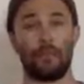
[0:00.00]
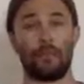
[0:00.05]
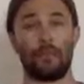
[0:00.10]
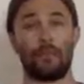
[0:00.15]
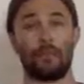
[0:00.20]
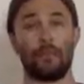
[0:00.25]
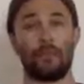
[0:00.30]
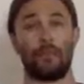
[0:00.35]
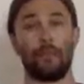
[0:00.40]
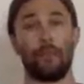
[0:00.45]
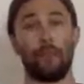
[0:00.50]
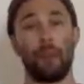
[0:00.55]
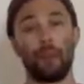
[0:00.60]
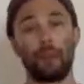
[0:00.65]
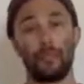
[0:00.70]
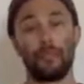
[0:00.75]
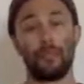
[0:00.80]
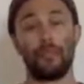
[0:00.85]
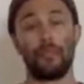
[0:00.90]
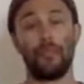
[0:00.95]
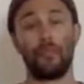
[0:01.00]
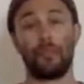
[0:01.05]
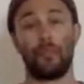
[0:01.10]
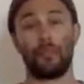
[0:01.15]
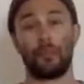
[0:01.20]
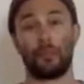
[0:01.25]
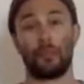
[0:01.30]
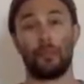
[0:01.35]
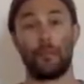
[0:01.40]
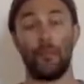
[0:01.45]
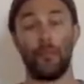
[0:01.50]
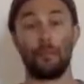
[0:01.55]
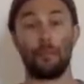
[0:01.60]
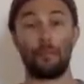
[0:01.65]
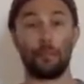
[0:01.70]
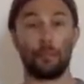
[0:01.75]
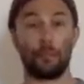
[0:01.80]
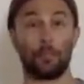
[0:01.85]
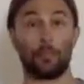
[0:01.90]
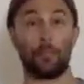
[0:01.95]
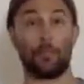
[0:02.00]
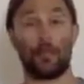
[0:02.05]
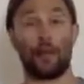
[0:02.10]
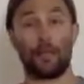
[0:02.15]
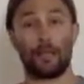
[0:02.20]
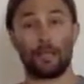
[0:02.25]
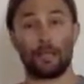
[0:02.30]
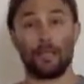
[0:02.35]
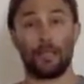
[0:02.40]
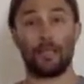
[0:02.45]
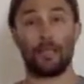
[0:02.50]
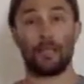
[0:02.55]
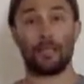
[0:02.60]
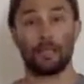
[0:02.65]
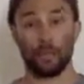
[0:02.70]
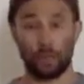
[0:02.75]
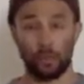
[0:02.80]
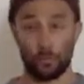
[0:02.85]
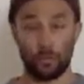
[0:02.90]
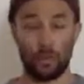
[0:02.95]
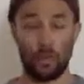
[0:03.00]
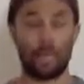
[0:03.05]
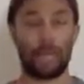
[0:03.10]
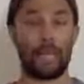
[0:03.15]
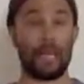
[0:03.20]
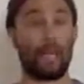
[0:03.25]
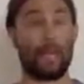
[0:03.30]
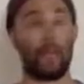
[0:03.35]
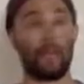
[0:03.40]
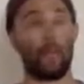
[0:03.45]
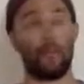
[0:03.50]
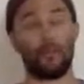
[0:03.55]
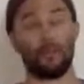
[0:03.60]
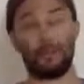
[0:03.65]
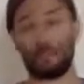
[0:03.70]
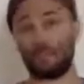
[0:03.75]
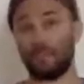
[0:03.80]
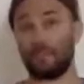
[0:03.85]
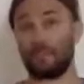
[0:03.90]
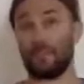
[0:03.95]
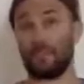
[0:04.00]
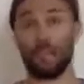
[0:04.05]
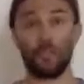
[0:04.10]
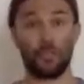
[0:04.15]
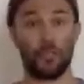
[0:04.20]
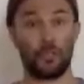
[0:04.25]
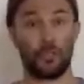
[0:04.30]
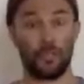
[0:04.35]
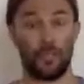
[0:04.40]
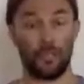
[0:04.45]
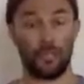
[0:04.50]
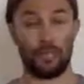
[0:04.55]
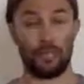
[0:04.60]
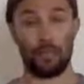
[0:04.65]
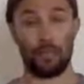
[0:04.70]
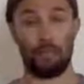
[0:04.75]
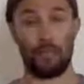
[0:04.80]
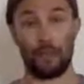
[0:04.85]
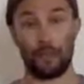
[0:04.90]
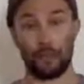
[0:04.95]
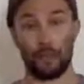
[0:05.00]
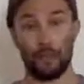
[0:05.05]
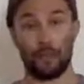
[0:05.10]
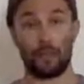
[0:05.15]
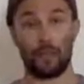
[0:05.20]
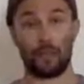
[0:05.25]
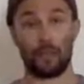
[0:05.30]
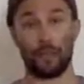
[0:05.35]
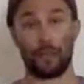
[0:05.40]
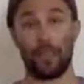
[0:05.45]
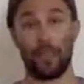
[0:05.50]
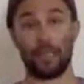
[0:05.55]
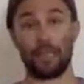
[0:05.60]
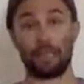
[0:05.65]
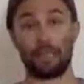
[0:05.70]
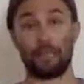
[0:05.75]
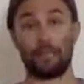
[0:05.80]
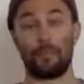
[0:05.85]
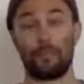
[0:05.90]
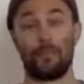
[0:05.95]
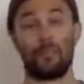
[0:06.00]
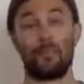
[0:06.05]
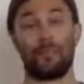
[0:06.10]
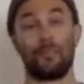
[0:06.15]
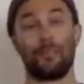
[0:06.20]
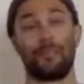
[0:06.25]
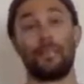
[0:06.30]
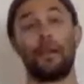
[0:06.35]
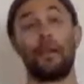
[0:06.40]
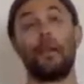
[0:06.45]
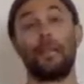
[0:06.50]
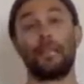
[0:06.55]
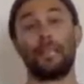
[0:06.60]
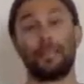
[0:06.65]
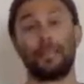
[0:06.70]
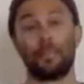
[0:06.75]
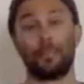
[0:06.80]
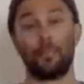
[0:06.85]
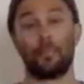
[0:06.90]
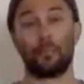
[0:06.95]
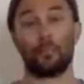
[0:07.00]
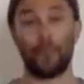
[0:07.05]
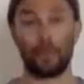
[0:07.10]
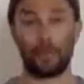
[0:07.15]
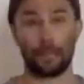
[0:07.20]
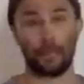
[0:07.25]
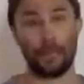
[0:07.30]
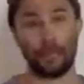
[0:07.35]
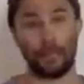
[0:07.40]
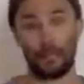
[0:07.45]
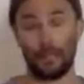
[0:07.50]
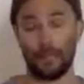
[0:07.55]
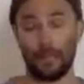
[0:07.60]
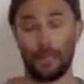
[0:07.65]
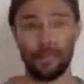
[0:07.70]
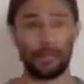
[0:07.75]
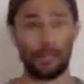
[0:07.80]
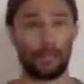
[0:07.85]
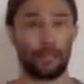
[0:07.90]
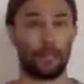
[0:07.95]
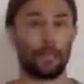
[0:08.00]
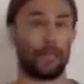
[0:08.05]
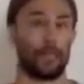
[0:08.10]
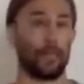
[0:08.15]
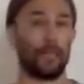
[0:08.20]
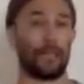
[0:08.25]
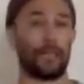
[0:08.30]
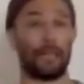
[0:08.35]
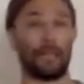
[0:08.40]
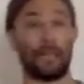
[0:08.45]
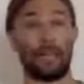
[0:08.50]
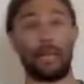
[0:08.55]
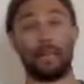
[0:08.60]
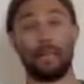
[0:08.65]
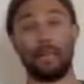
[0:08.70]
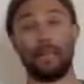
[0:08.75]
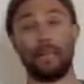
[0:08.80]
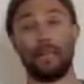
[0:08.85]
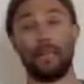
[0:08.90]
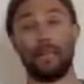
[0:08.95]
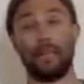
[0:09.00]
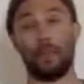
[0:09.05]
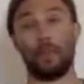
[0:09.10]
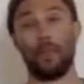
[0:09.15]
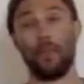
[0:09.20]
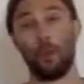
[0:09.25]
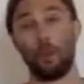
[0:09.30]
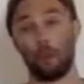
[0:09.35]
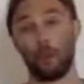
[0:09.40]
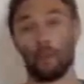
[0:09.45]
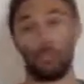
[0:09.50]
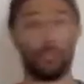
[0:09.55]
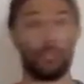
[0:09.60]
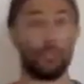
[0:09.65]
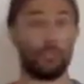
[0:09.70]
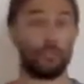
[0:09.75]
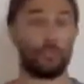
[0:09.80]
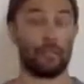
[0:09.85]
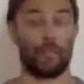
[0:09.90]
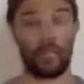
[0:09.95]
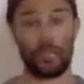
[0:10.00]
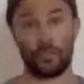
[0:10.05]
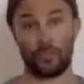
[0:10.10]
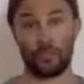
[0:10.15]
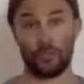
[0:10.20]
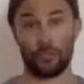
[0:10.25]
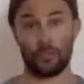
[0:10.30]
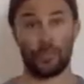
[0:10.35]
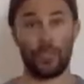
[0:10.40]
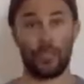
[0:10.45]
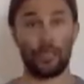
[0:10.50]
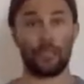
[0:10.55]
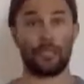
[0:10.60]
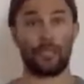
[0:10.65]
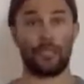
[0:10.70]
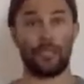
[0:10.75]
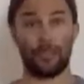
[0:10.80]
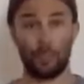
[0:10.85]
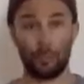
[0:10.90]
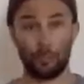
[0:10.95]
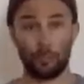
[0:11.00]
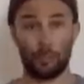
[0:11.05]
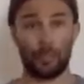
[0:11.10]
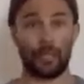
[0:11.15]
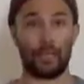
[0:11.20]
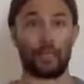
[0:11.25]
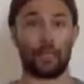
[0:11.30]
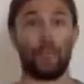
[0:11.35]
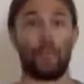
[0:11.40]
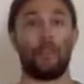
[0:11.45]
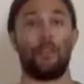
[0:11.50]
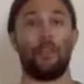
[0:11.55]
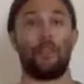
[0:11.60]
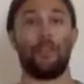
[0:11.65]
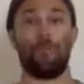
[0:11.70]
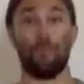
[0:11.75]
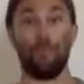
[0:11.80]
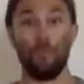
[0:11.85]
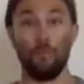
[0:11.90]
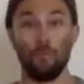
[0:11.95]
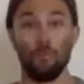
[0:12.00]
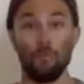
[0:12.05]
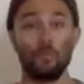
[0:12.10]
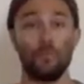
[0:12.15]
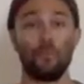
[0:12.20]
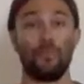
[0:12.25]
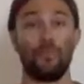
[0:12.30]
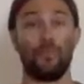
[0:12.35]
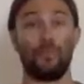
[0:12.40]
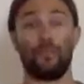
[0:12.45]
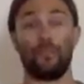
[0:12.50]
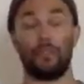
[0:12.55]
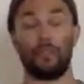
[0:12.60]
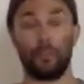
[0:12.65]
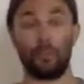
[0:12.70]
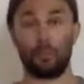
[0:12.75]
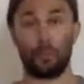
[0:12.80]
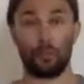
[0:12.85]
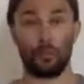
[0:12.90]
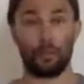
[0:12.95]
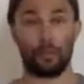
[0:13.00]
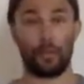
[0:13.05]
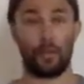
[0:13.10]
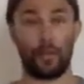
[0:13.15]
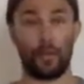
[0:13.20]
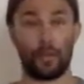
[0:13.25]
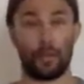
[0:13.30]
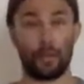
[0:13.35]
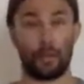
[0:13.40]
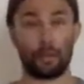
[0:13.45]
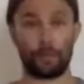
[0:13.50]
So the body's no longer able to process and wring out and flush these metabolic wastes because it's not getting the rest that it needs. It's not getting the motion or the exercise to help like move the thing through the body.